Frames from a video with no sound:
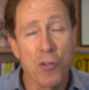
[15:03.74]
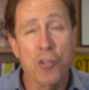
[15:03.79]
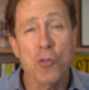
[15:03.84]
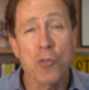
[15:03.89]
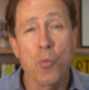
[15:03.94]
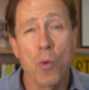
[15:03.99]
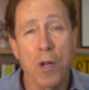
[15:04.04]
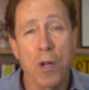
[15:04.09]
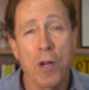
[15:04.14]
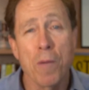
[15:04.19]

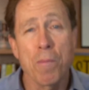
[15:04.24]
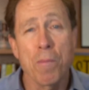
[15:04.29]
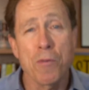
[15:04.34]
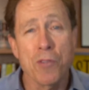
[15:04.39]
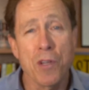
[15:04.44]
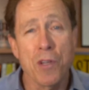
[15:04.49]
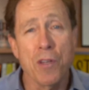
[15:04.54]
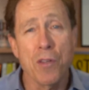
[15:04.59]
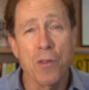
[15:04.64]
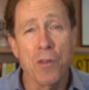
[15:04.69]
just
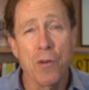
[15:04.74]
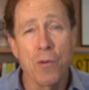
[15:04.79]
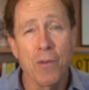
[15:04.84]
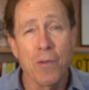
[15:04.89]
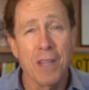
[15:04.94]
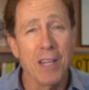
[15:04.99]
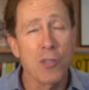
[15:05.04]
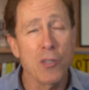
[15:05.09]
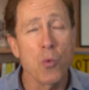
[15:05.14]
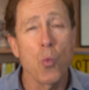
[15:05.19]
100% you,
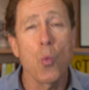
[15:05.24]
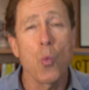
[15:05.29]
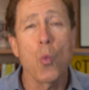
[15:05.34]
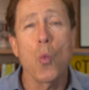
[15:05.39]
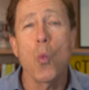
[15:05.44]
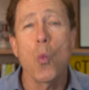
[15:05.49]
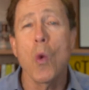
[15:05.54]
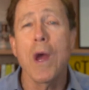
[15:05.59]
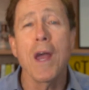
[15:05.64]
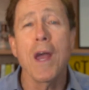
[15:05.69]
that's
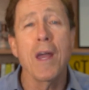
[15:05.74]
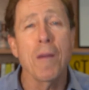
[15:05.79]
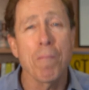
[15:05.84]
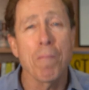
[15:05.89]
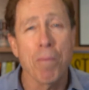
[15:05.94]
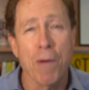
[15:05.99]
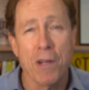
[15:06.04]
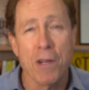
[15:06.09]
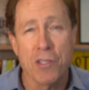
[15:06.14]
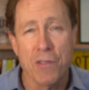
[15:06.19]
way
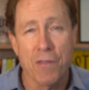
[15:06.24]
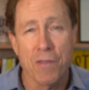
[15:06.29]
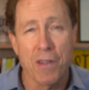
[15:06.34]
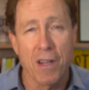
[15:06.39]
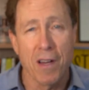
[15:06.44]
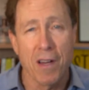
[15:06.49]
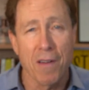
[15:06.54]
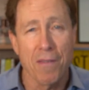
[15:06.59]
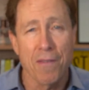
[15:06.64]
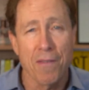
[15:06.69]
impressive
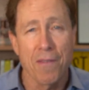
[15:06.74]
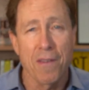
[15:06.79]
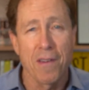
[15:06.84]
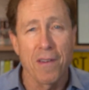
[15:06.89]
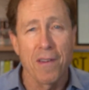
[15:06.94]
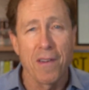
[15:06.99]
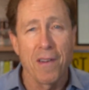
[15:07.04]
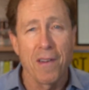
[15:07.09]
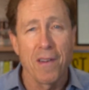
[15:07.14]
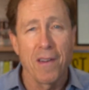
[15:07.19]
enough.
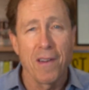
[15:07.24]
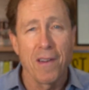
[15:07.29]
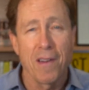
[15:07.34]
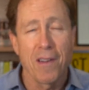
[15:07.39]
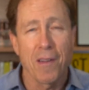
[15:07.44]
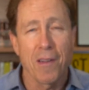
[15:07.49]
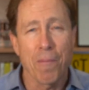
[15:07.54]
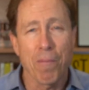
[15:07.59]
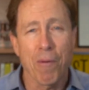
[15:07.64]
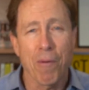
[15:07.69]

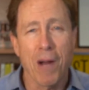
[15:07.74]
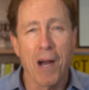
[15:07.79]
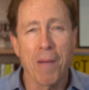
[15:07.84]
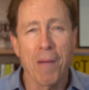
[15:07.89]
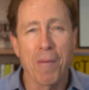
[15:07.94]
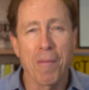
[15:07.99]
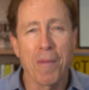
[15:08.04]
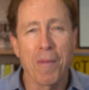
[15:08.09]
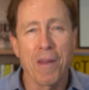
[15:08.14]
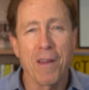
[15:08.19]
The
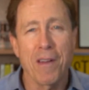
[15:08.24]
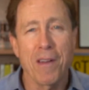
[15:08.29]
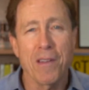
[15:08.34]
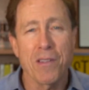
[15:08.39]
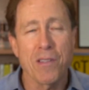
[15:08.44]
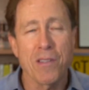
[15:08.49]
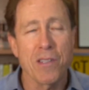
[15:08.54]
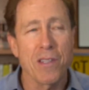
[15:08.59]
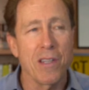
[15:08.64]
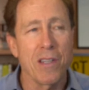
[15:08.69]
problem
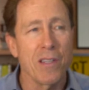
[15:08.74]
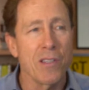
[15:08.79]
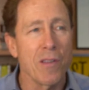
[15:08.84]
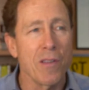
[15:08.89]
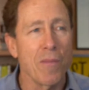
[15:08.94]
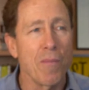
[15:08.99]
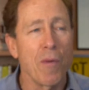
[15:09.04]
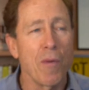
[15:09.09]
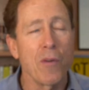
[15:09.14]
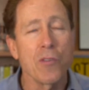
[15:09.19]
is
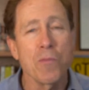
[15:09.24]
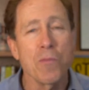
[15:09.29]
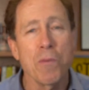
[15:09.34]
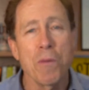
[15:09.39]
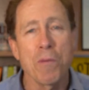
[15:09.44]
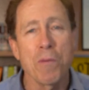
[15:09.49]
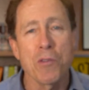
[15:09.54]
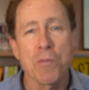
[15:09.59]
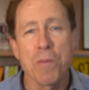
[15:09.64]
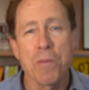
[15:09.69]
that most
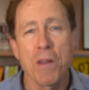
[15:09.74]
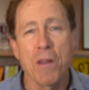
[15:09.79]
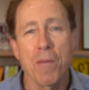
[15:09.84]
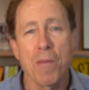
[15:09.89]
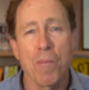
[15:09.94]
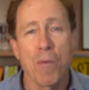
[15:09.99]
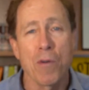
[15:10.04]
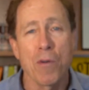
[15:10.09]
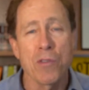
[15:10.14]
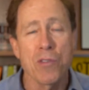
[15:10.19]
people
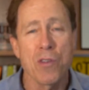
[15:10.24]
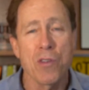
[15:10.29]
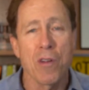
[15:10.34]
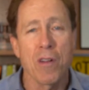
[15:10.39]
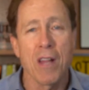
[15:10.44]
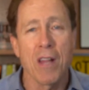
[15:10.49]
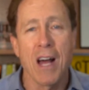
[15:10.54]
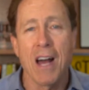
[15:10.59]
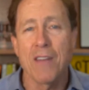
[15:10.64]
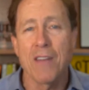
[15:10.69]
spend most of their
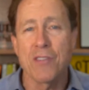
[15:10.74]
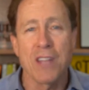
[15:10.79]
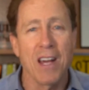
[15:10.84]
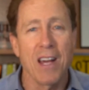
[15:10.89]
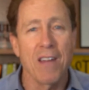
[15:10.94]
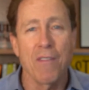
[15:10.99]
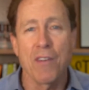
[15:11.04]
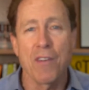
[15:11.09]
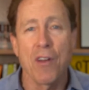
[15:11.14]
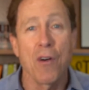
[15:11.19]
lives
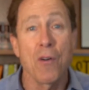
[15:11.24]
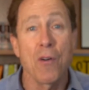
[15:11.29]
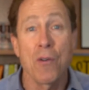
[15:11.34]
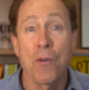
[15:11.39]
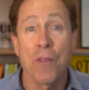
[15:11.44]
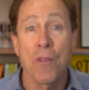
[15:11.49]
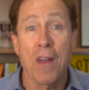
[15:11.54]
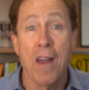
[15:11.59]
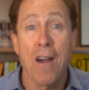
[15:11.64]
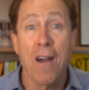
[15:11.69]
not even knowing
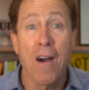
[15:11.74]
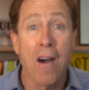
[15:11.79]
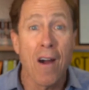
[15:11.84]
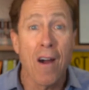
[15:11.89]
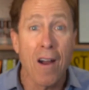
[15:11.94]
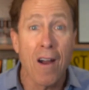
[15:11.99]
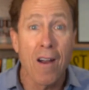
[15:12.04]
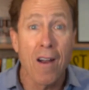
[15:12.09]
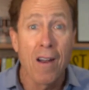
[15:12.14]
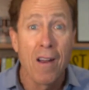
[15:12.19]
who they
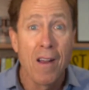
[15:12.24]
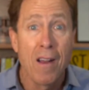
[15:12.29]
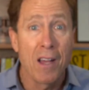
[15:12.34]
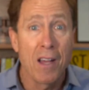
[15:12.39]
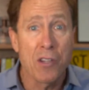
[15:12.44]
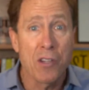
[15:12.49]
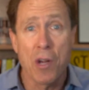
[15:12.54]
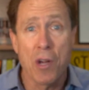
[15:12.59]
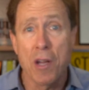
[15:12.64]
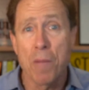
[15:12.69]
are
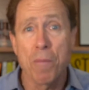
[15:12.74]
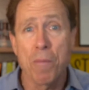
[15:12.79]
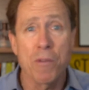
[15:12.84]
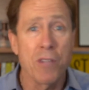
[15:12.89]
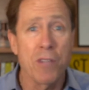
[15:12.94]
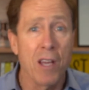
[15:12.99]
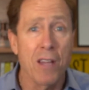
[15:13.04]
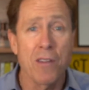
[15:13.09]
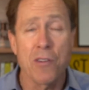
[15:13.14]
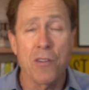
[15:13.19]
and trying to
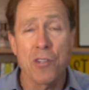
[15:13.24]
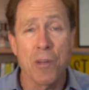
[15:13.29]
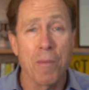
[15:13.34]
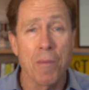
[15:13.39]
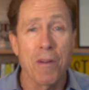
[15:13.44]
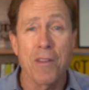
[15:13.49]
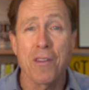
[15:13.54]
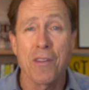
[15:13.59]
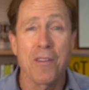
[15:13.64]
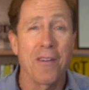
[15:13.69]
pretend they're
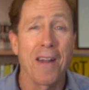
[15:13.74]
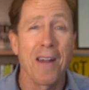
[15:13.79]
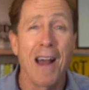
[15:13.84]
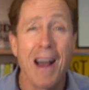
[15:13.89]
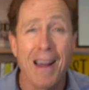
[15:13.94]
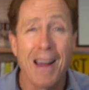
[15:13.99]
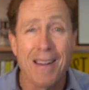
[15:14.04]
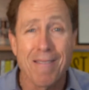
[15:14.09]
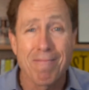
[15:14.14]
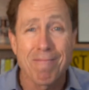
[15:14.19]
somebody that they're
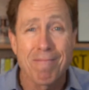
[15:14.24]
not.